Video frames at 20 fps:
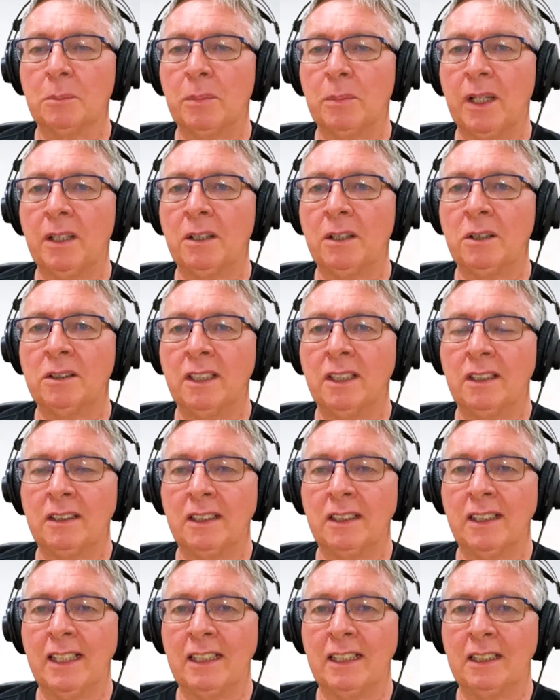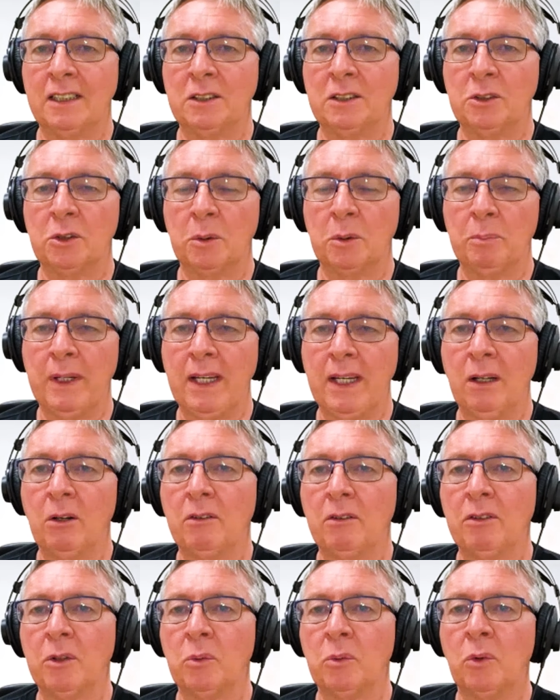suppose, and it can sort of peel
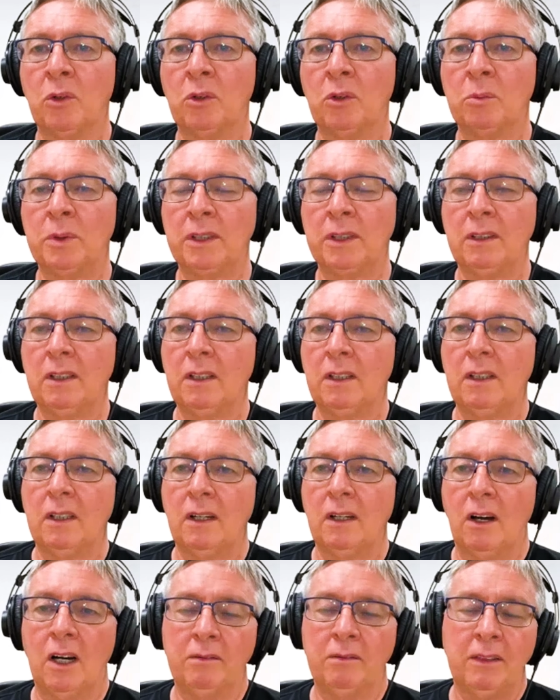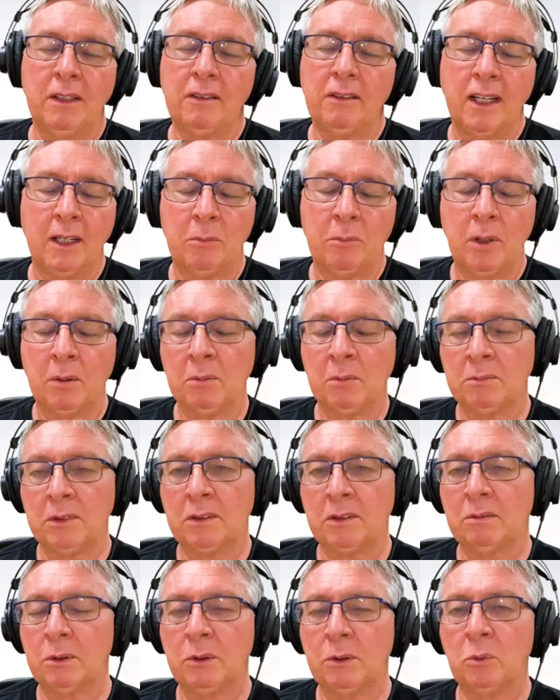off the wall. But I've never had
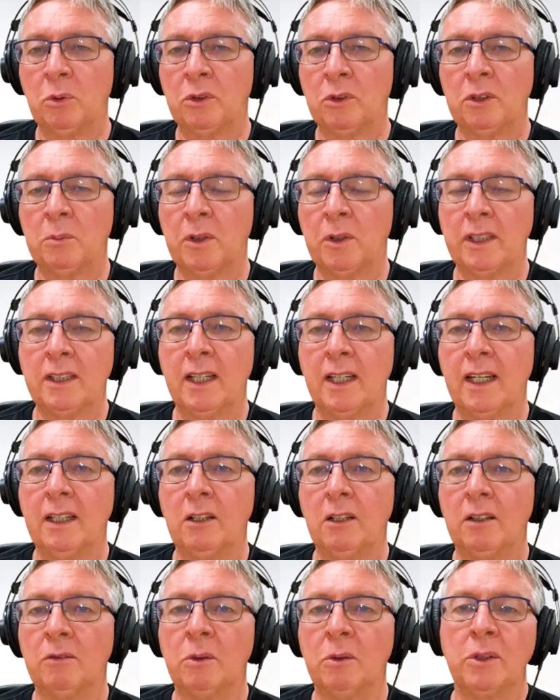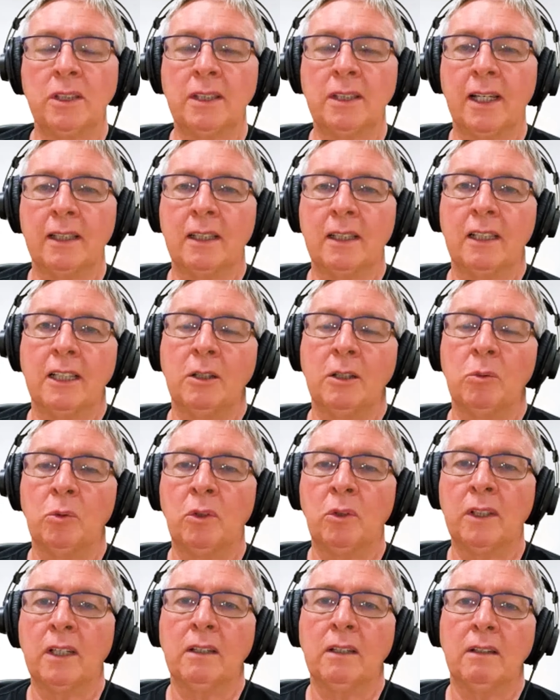problems with water in my tank. I've always had clean
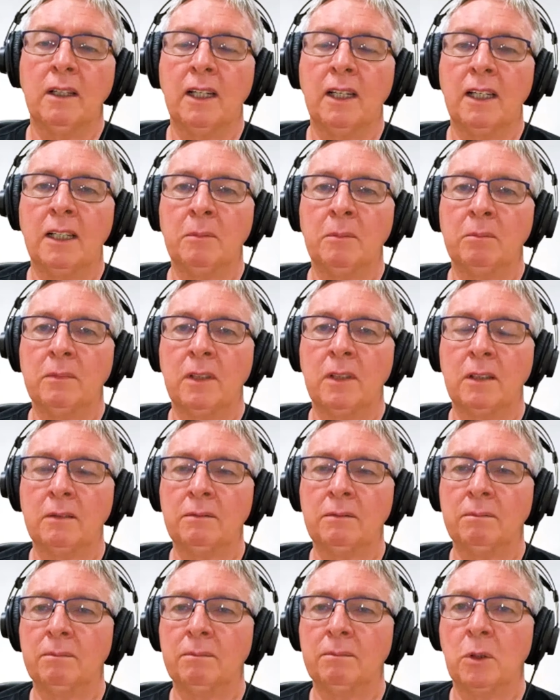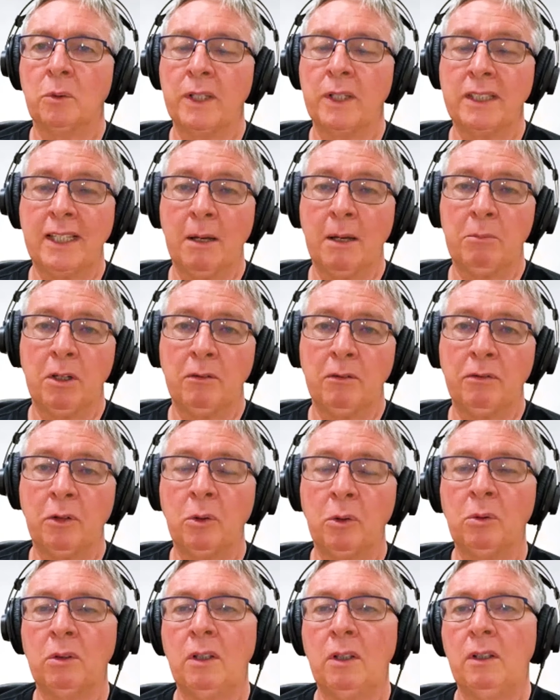water. I've always kept it
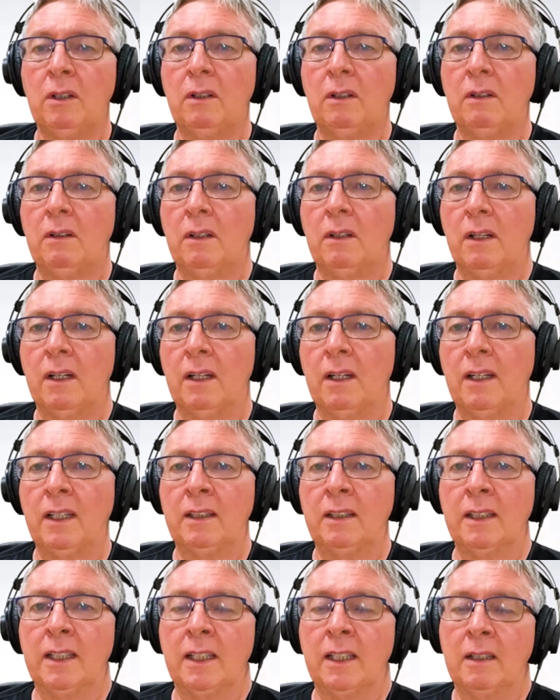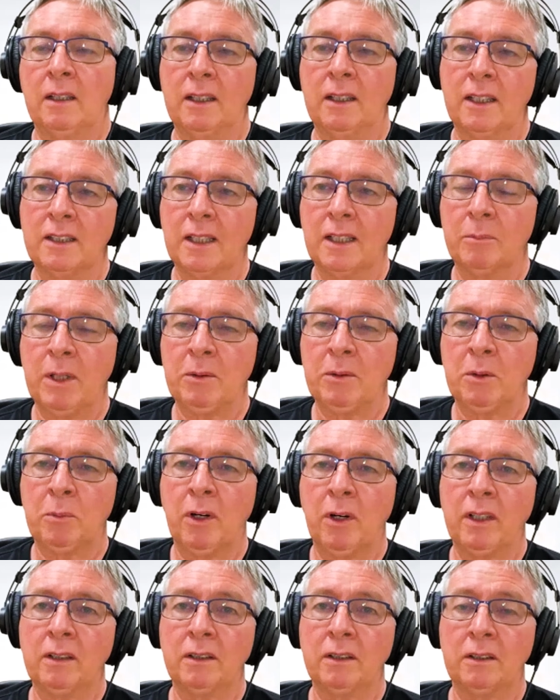full. And I know some people
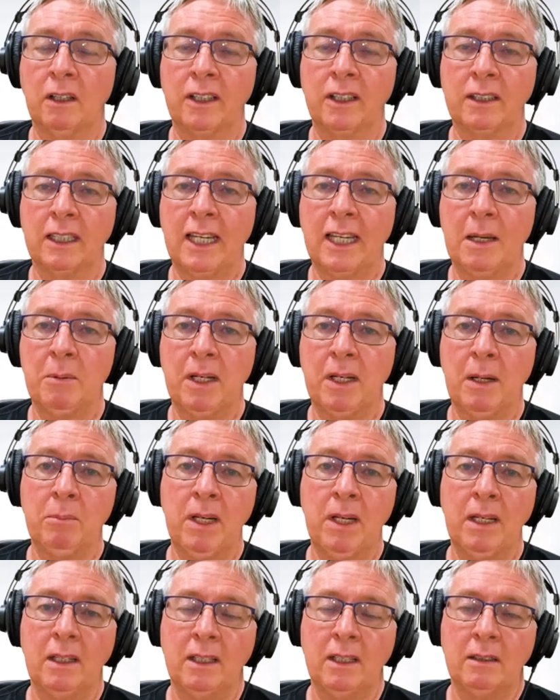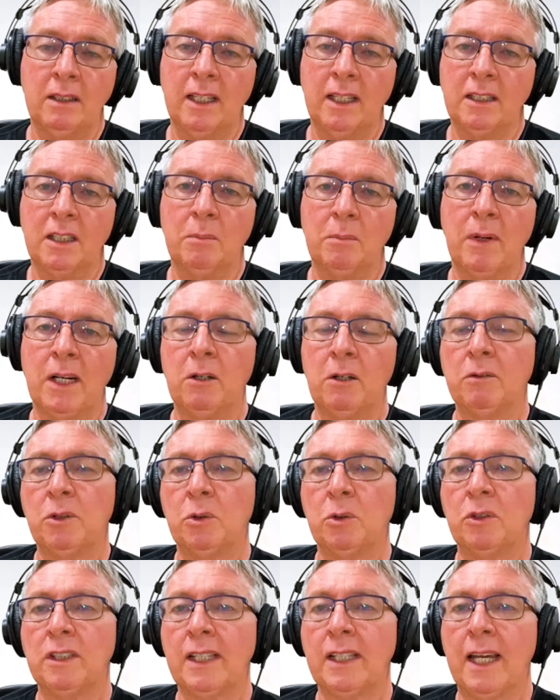might just like to keep it empty. It's a matter of
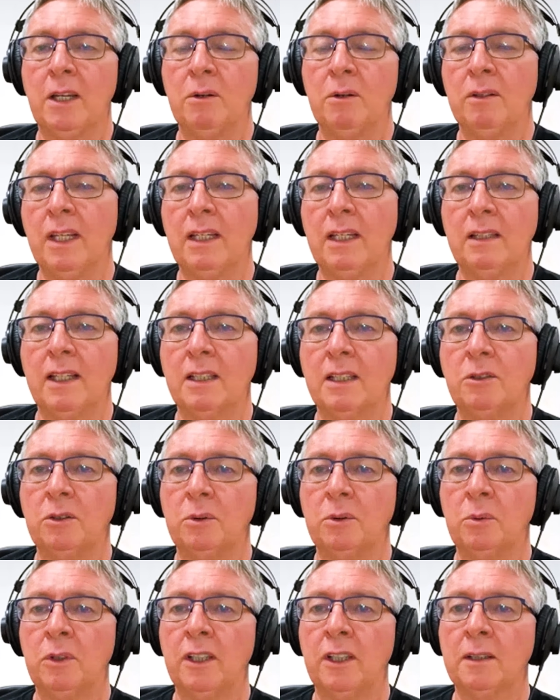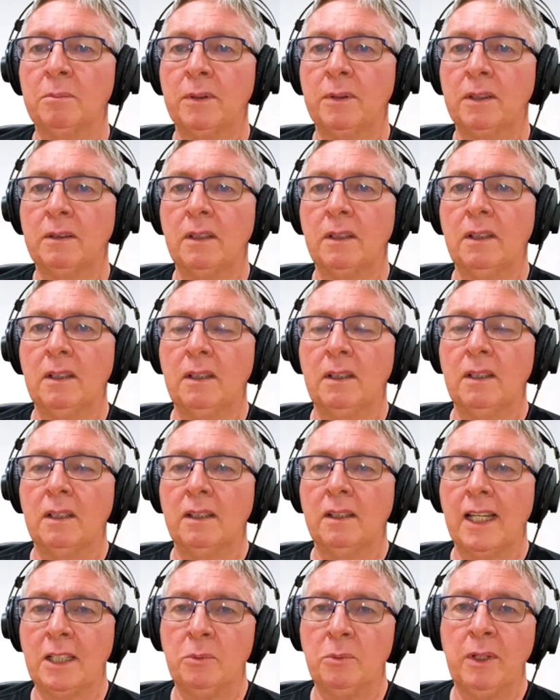choice how you think things should work. But
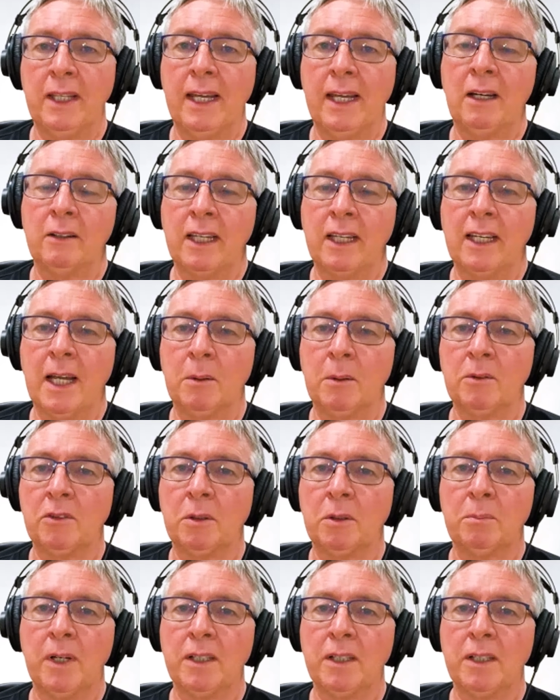that's where the algae comes from